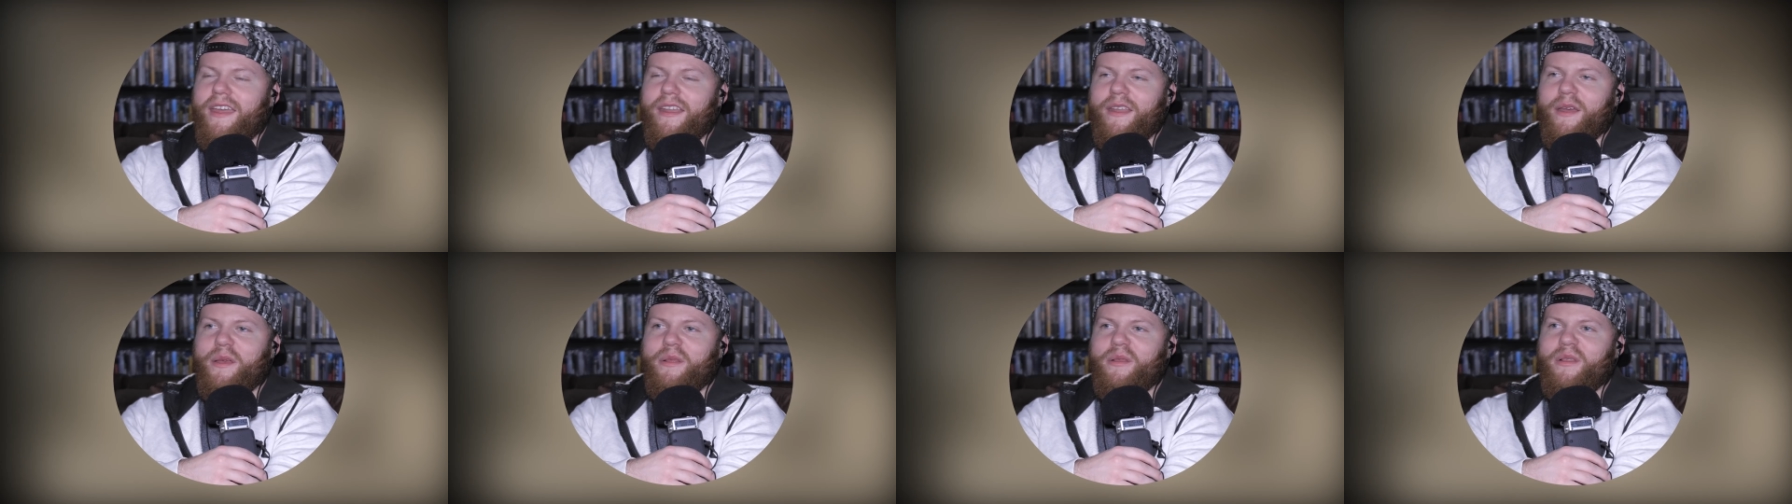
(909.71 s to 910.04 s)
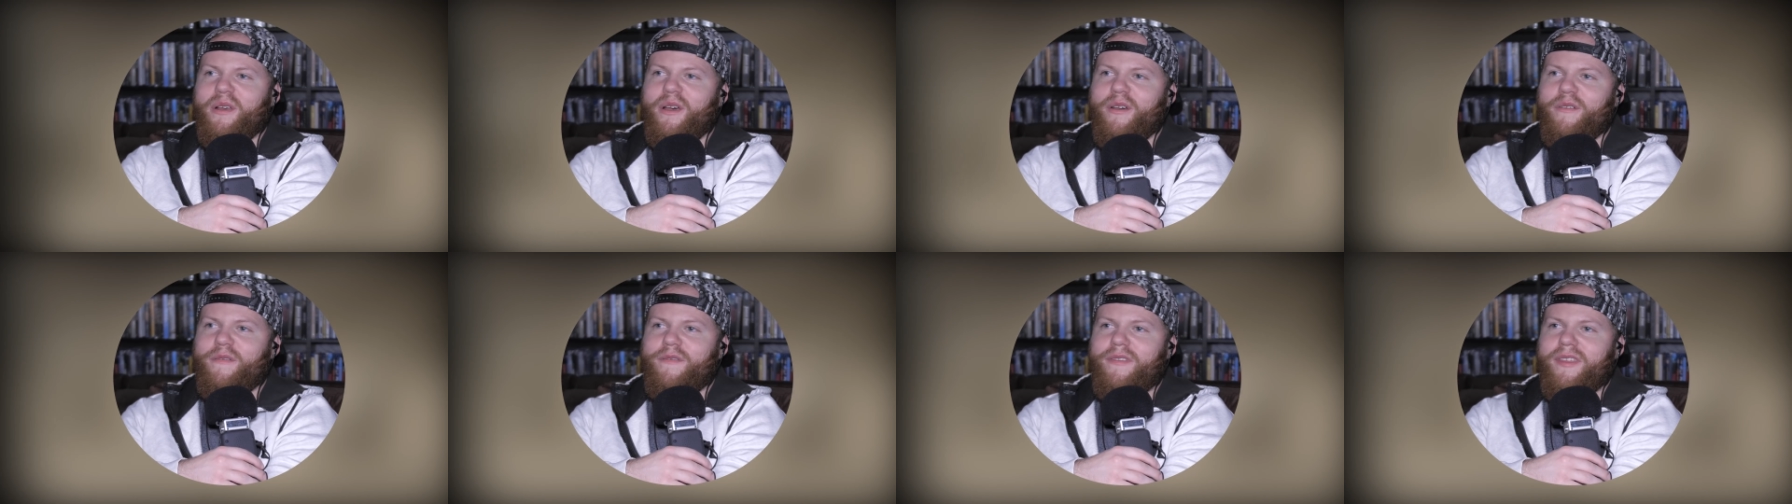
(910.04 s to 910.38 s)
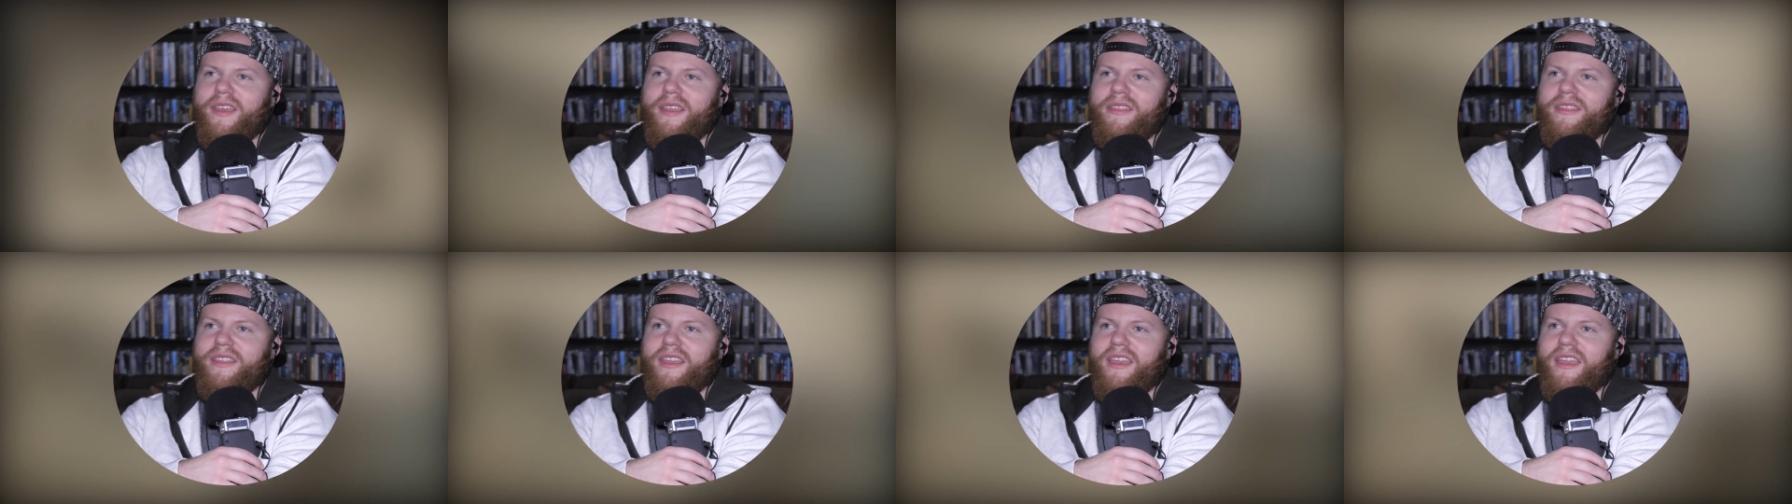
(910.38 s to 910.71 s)
and I love
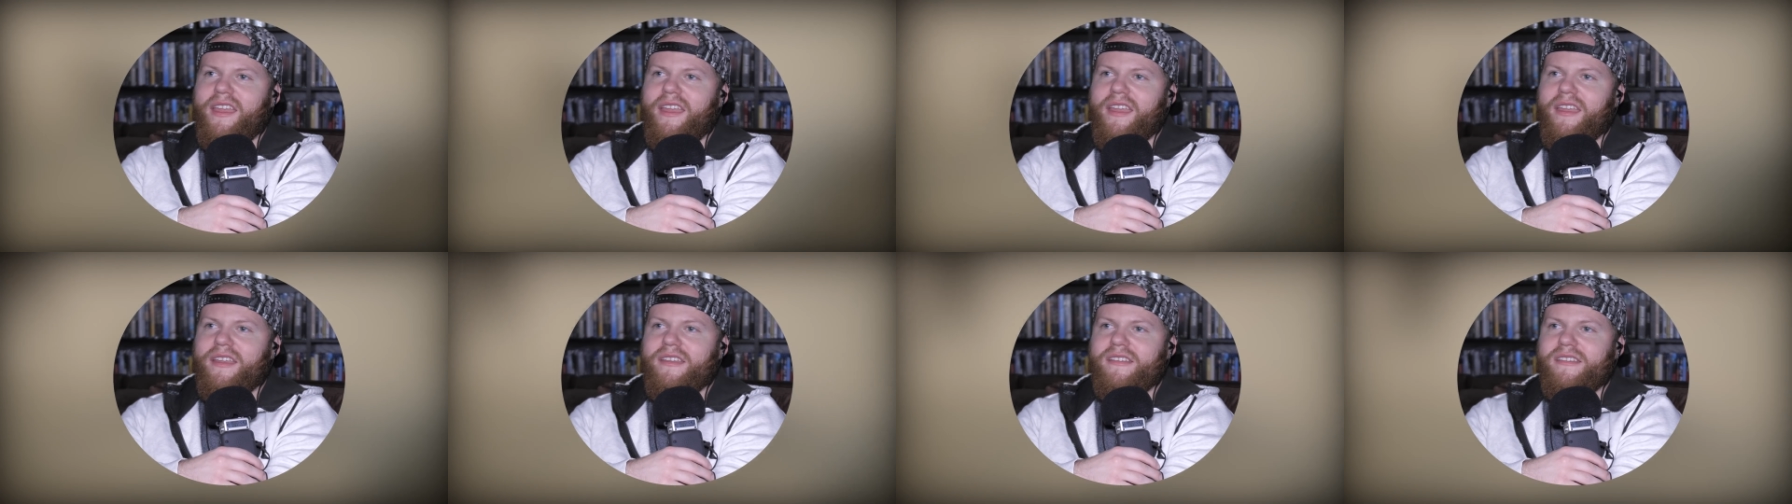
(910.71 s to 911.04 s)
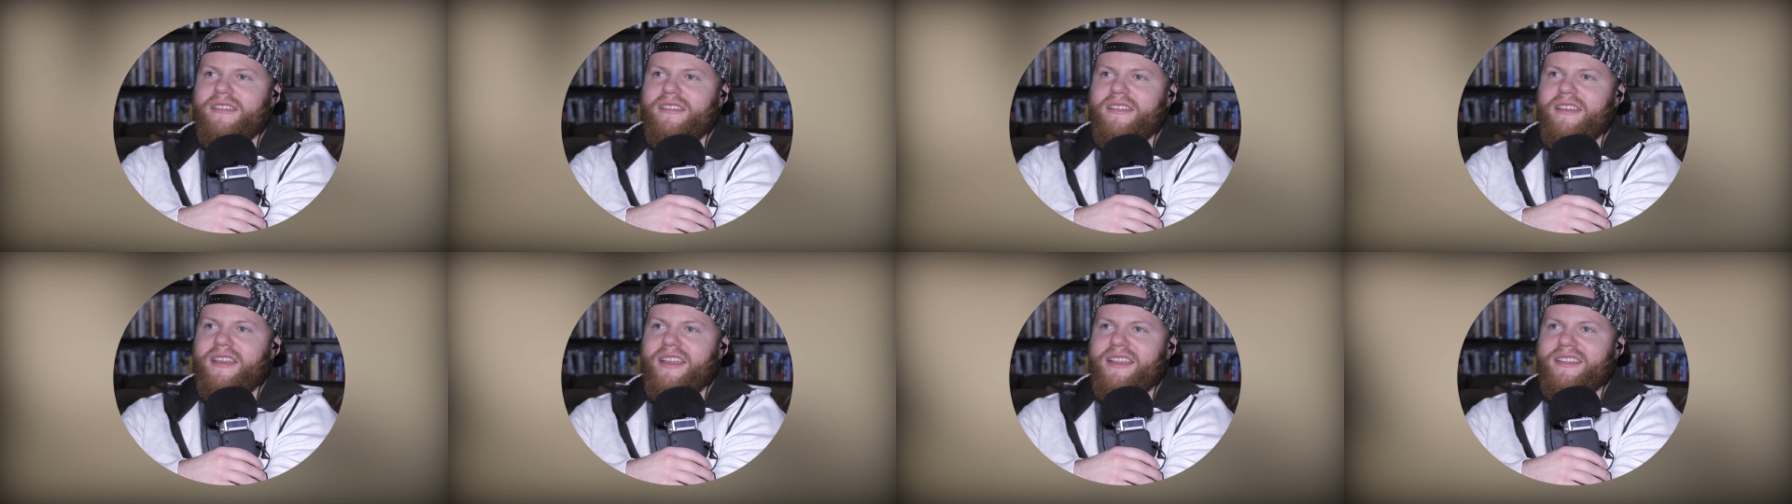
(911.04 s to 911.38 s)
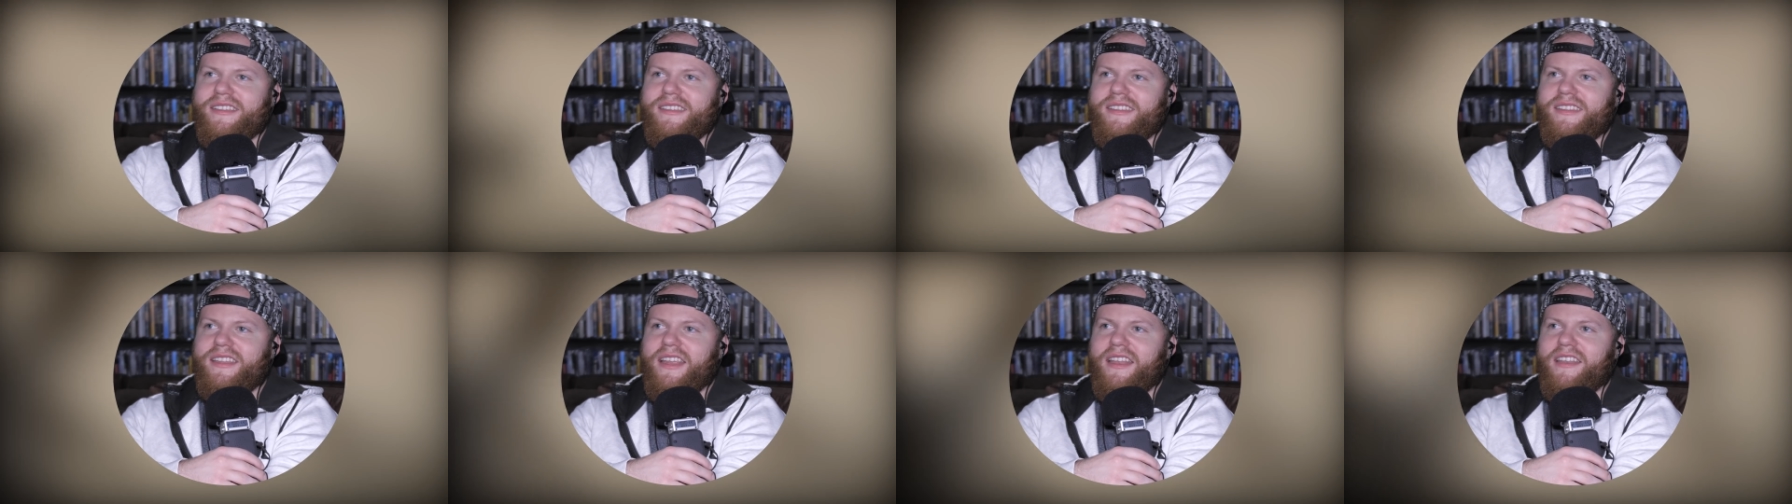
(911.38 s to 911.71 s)
that they
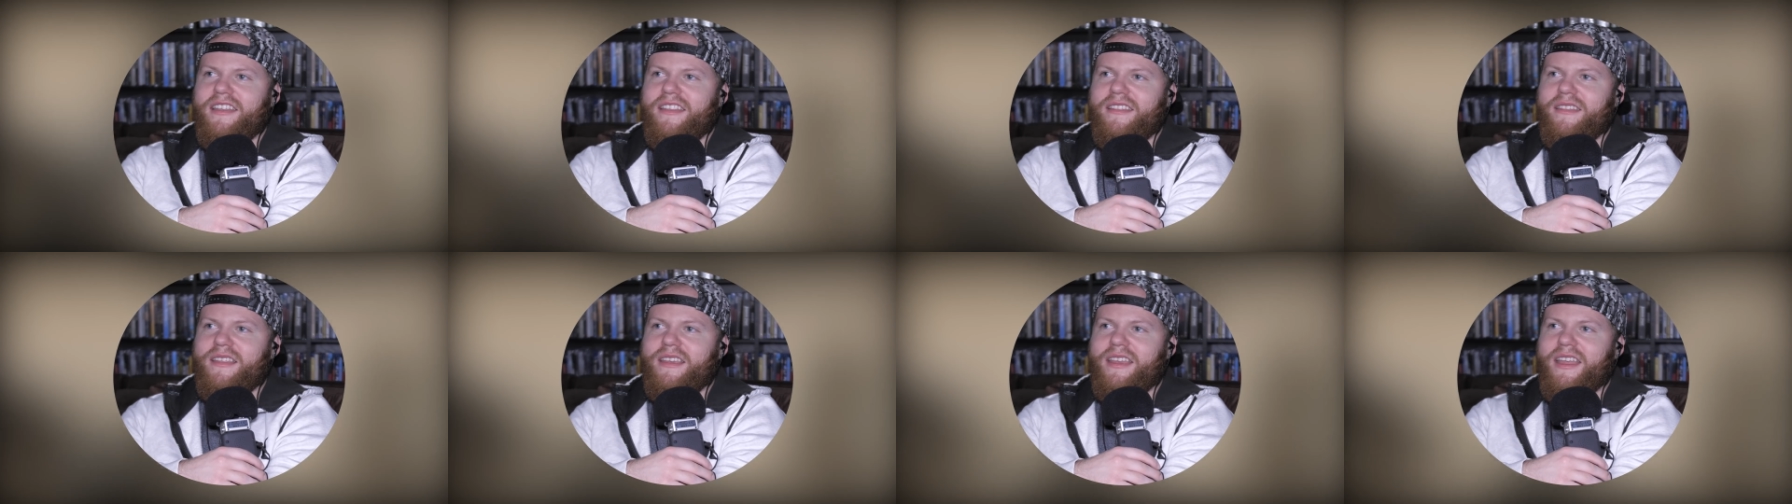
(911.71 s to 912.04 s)
extended